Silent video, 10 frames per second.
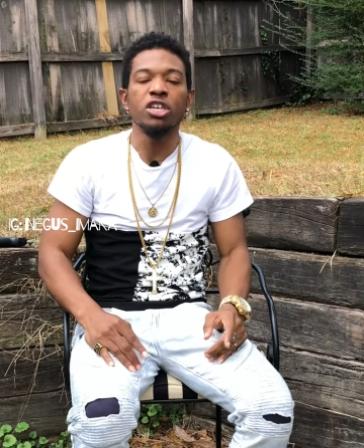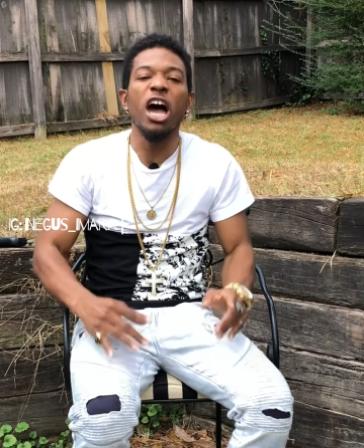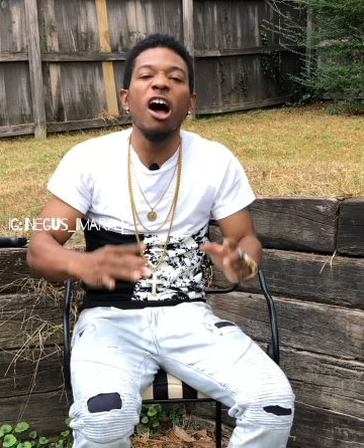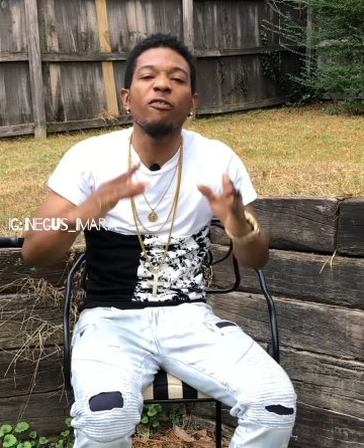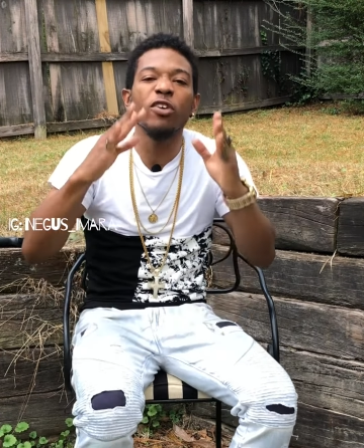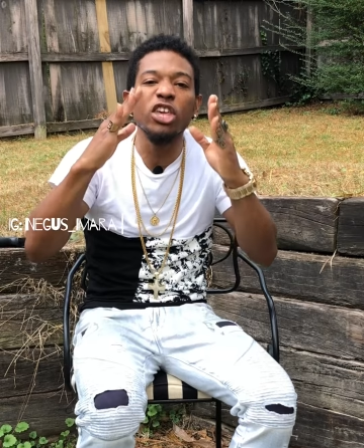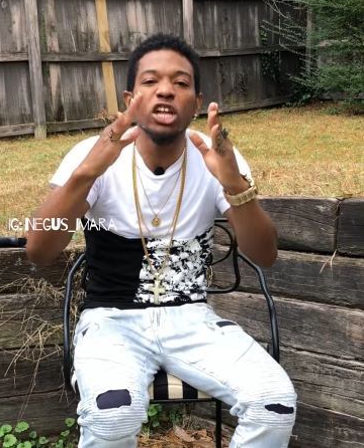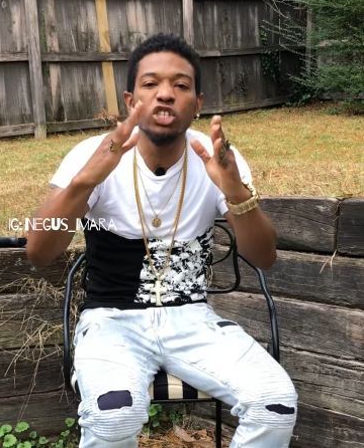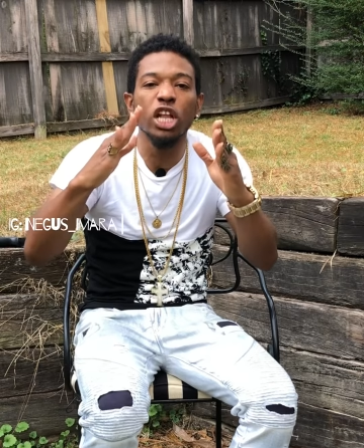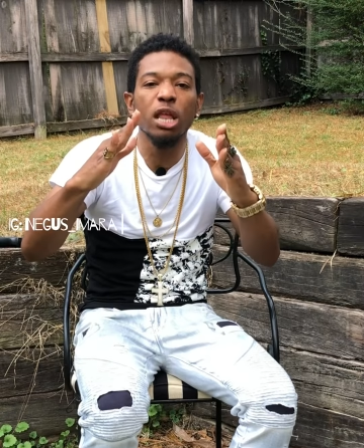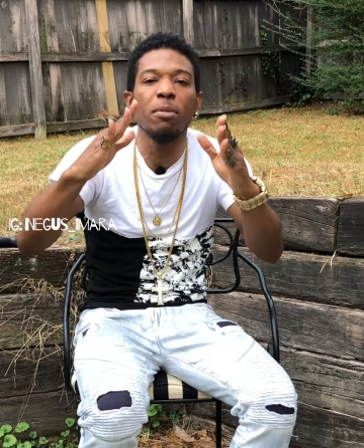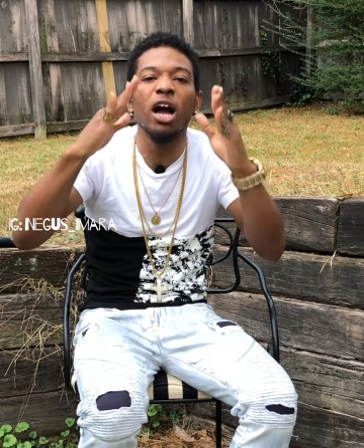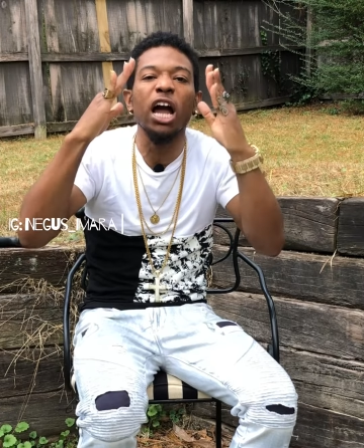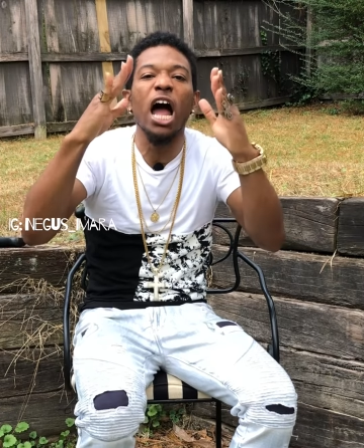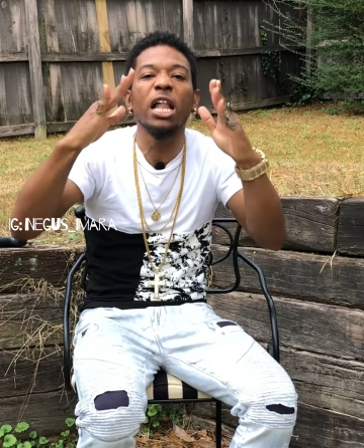You have angel them
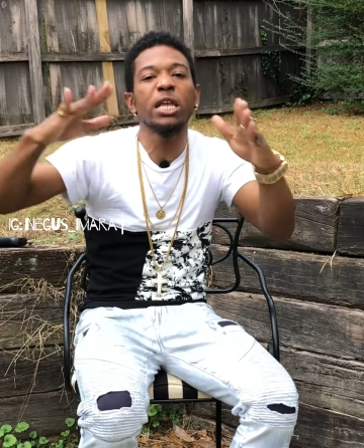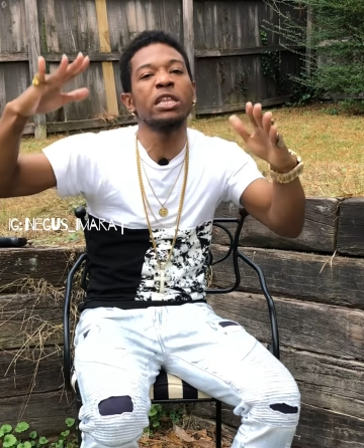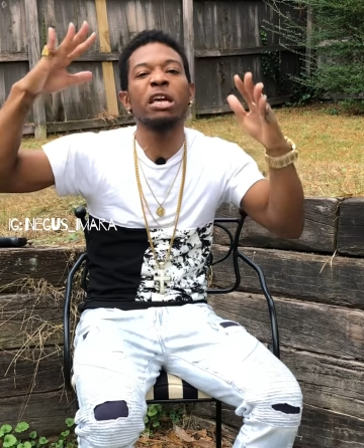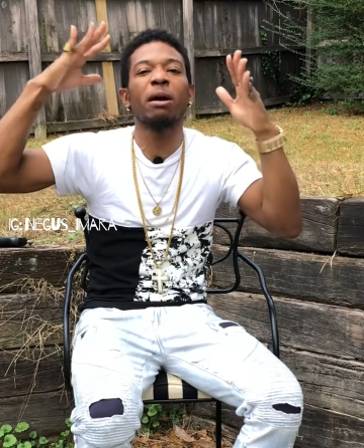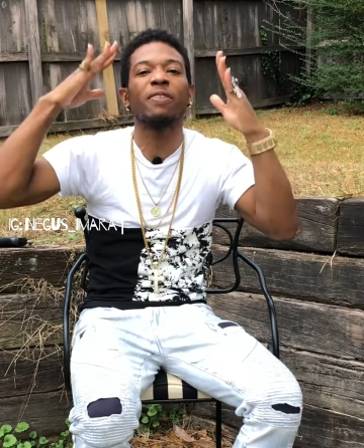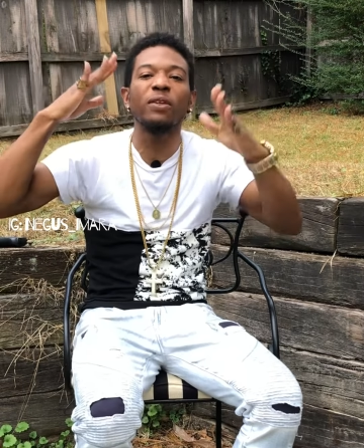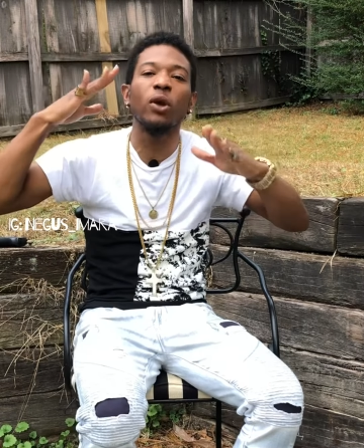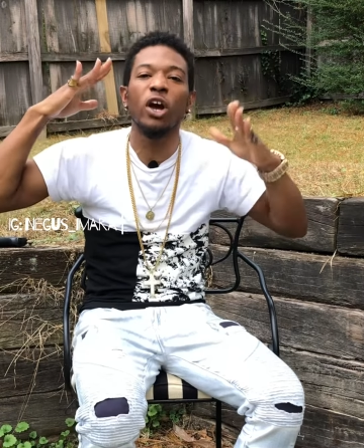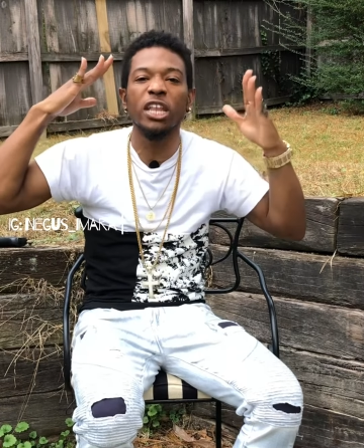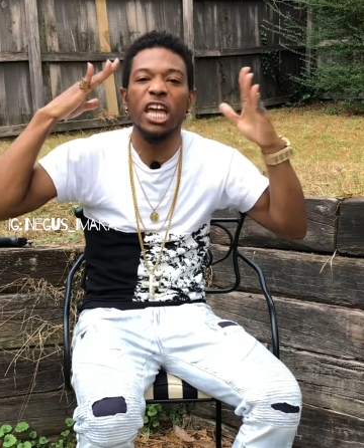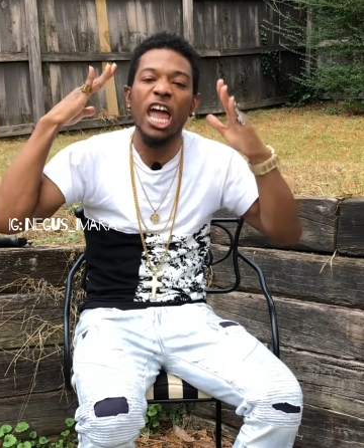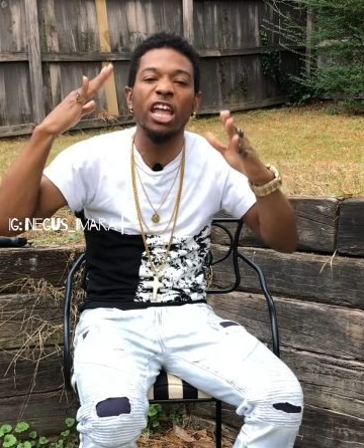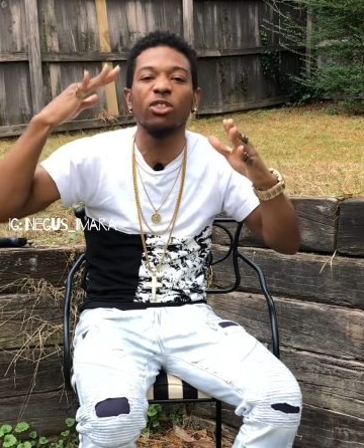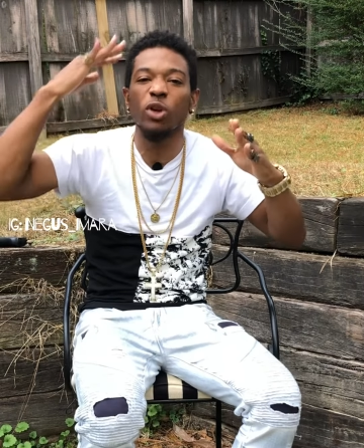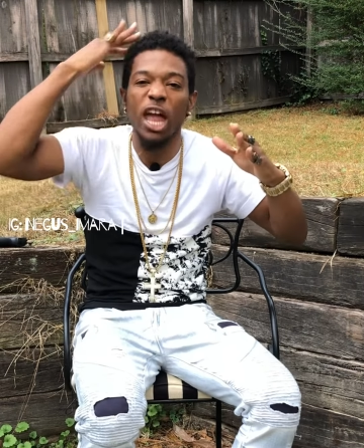and call them and sit down in your
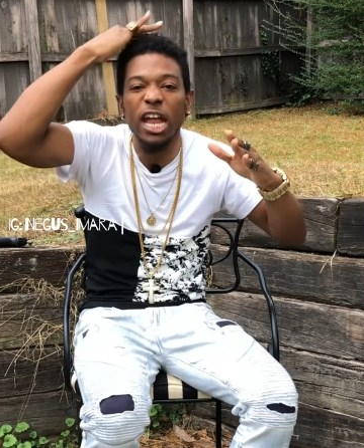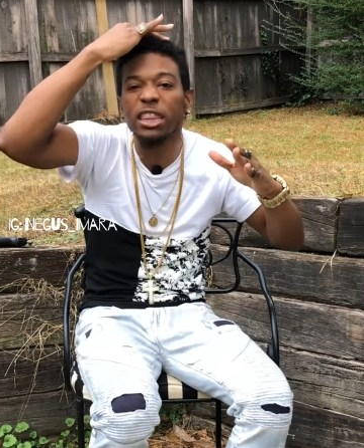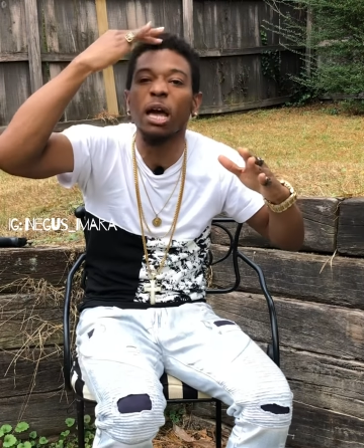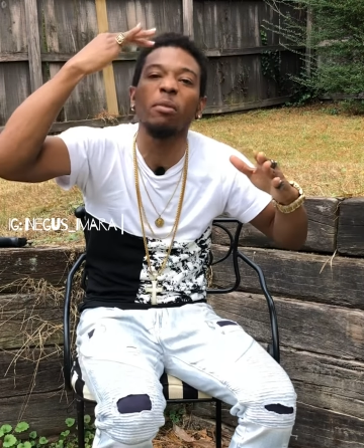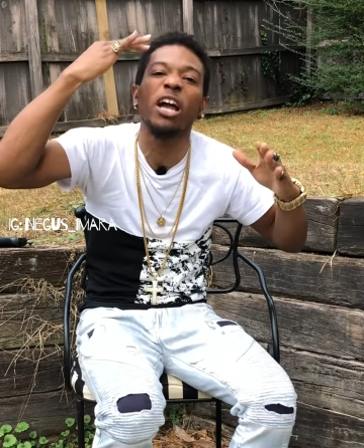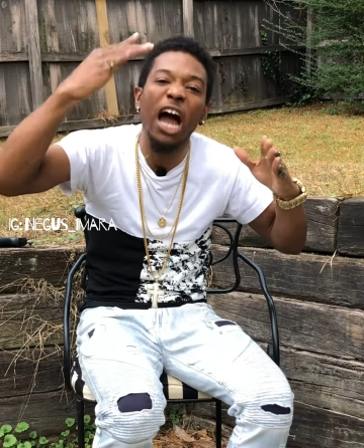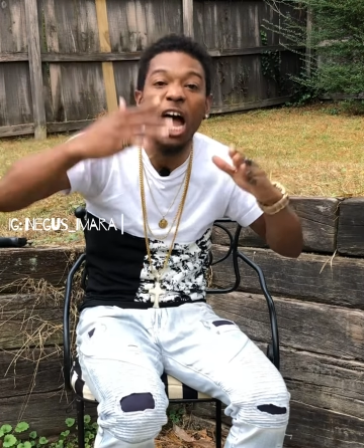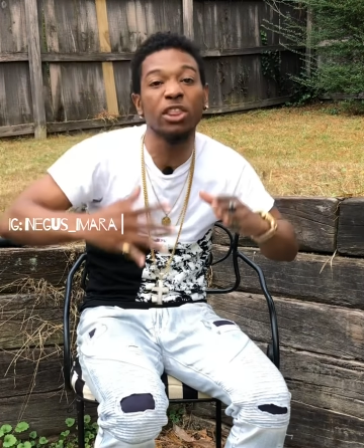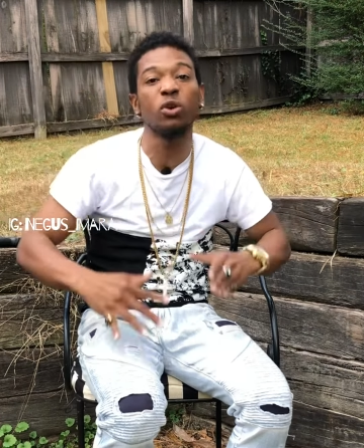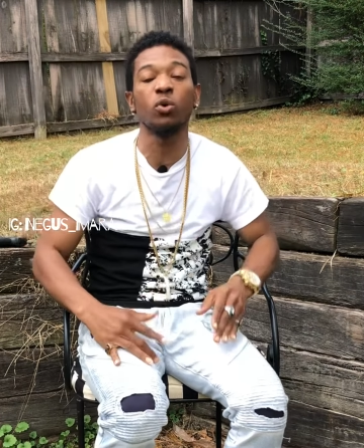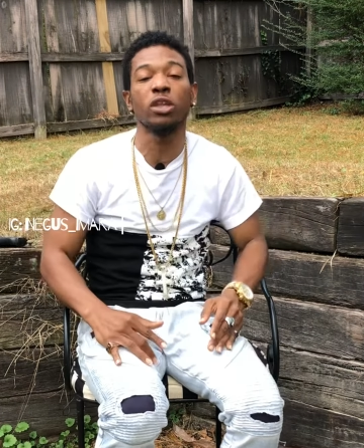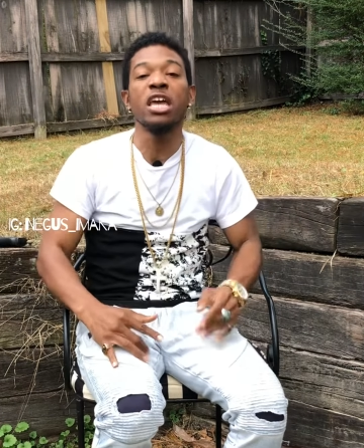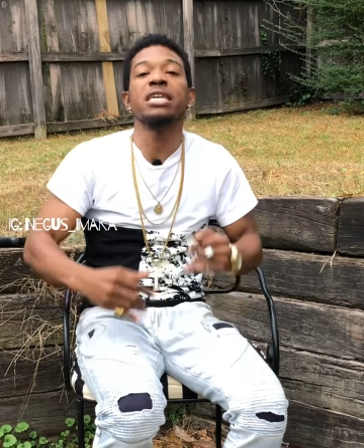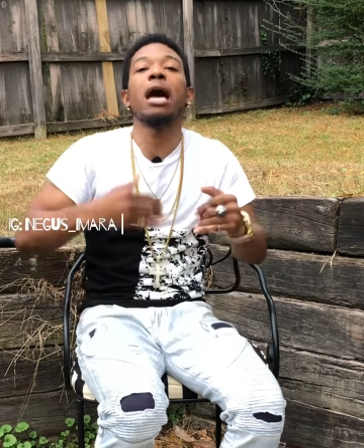head, know your head top gone youth.